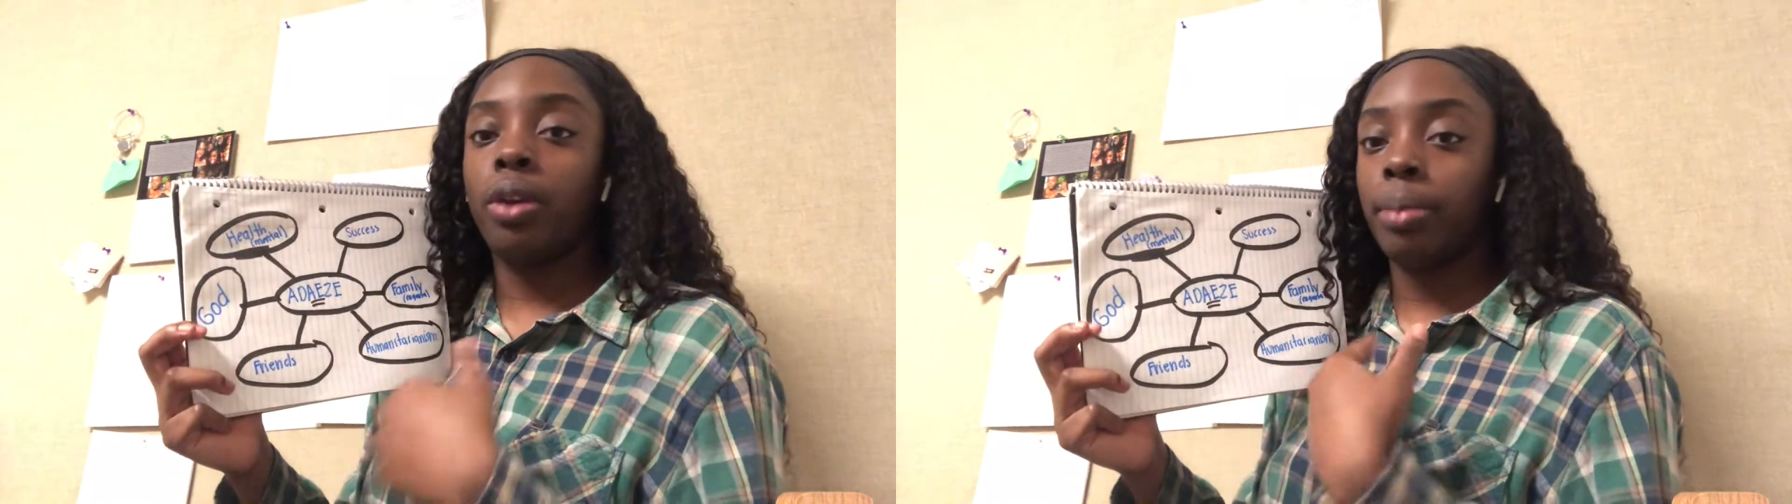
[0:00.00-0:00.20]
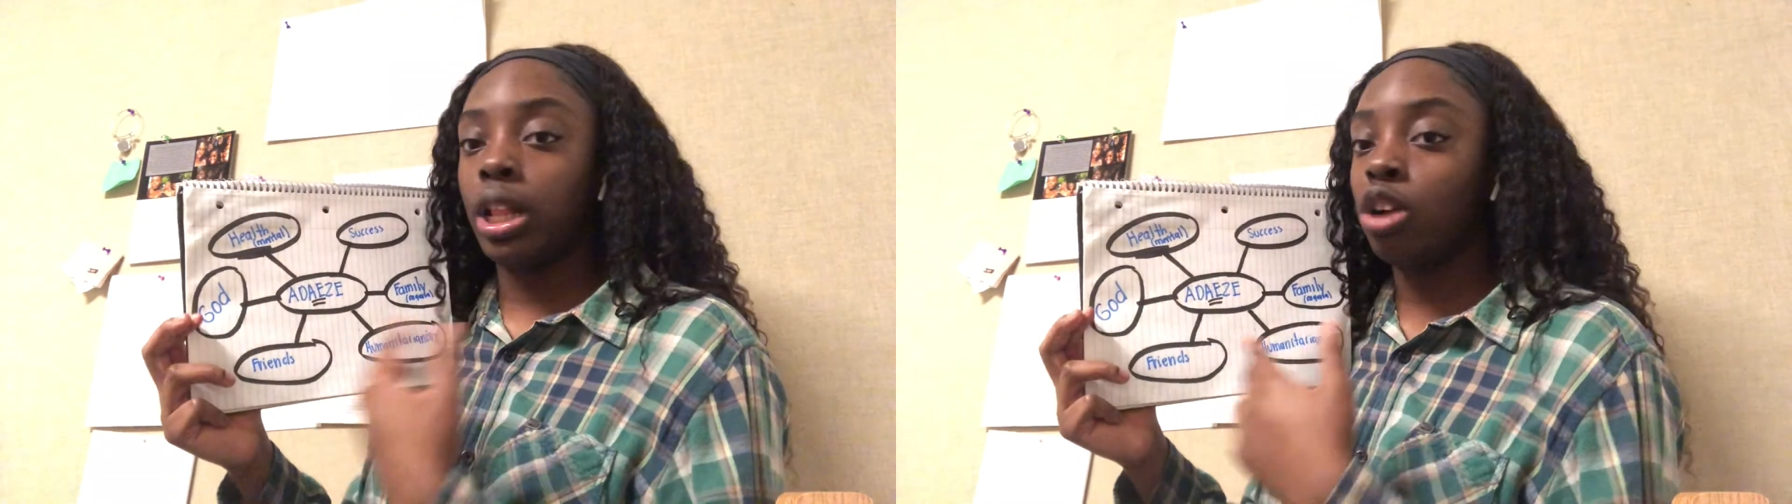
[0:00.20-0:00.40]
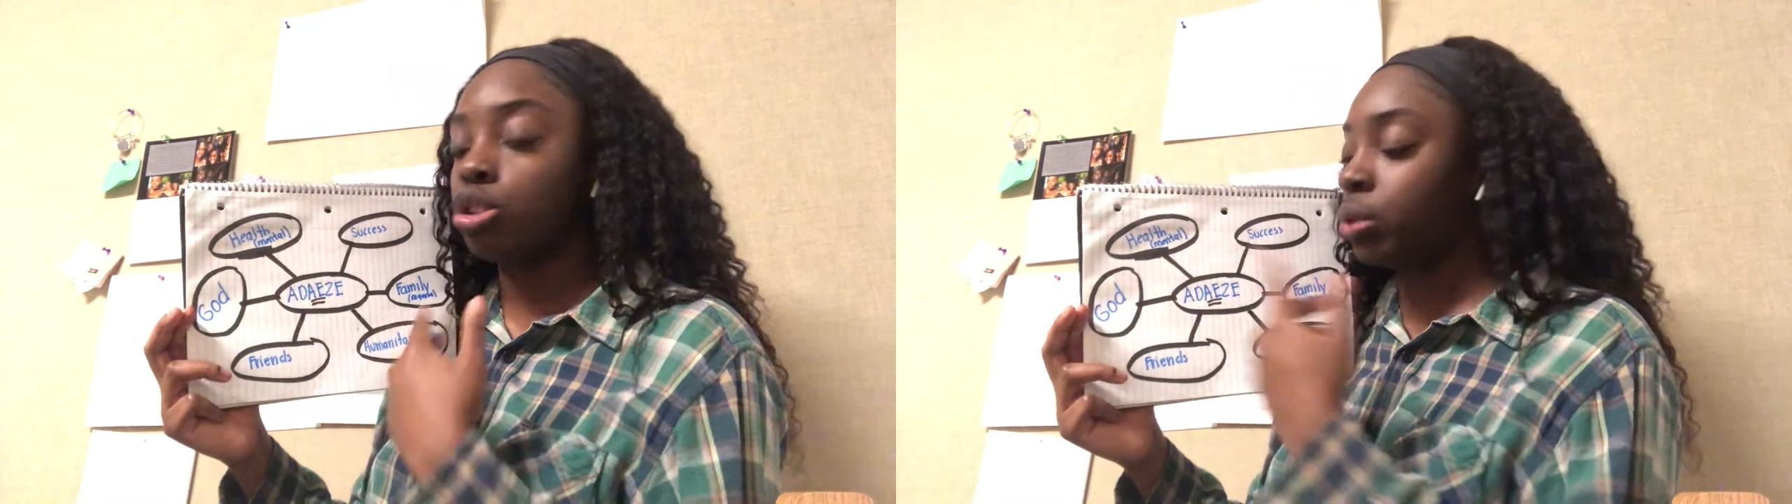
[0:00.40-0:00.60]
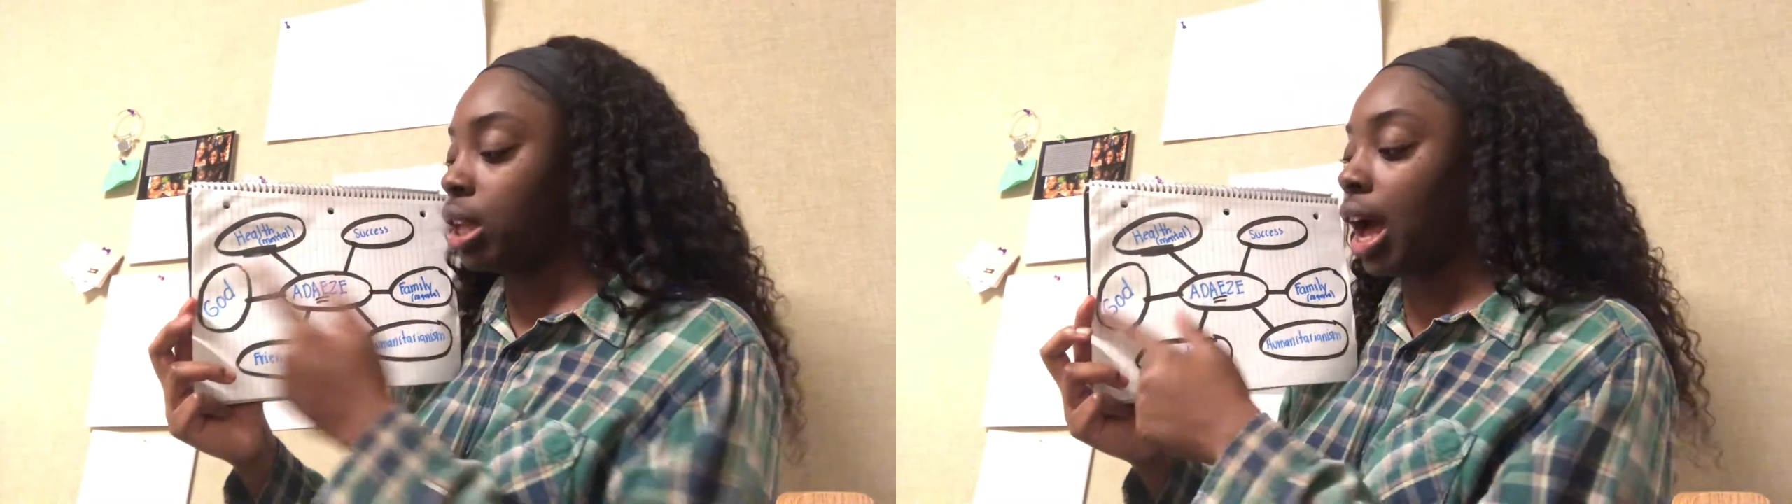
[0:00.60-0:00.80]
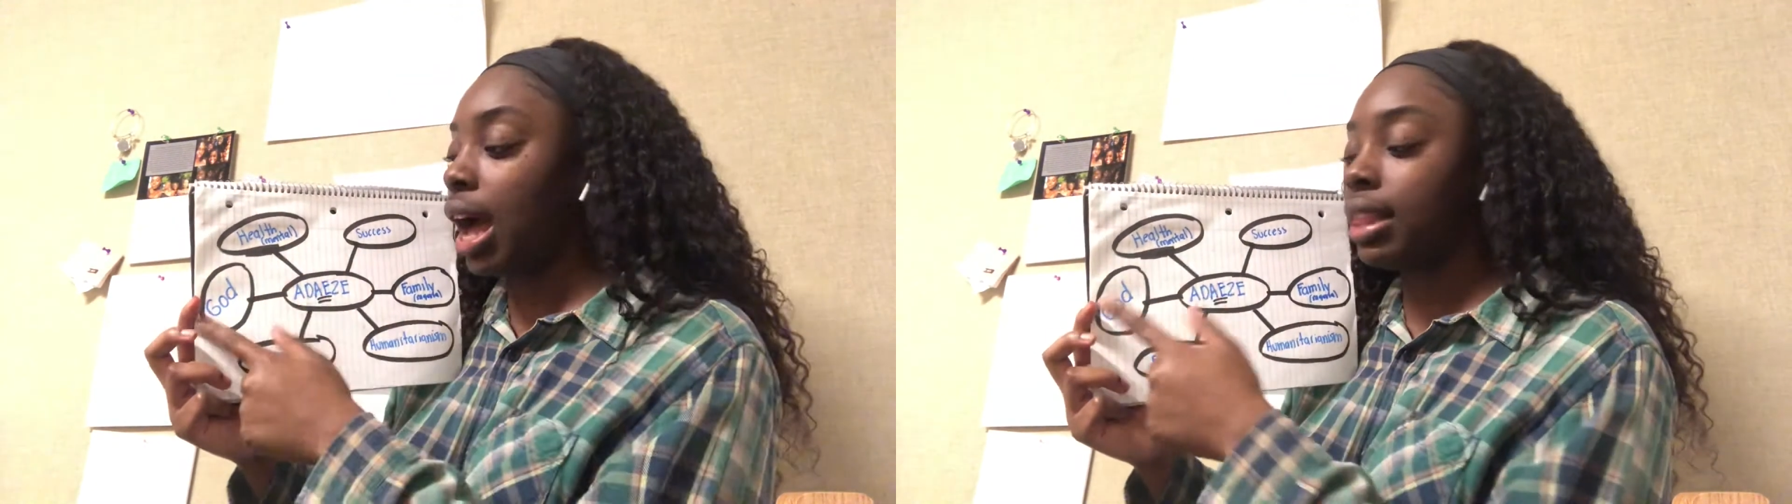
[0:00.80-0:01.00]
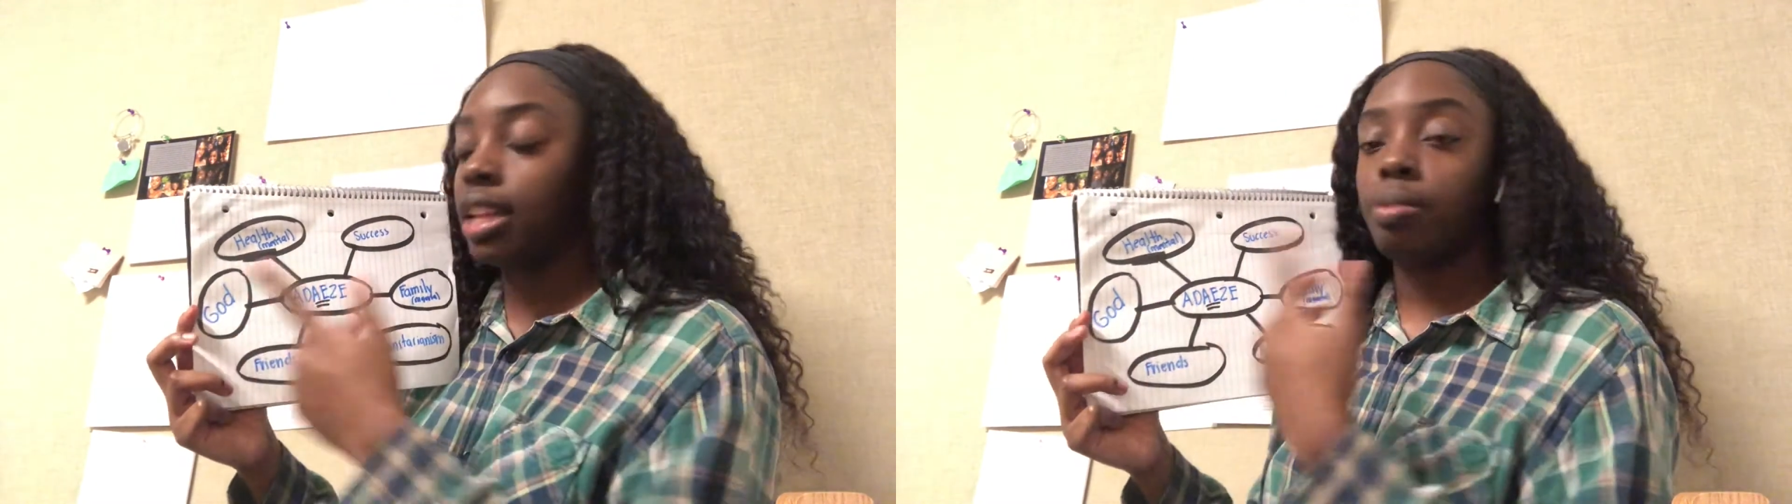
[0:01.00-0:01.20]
to be closer with God. That's my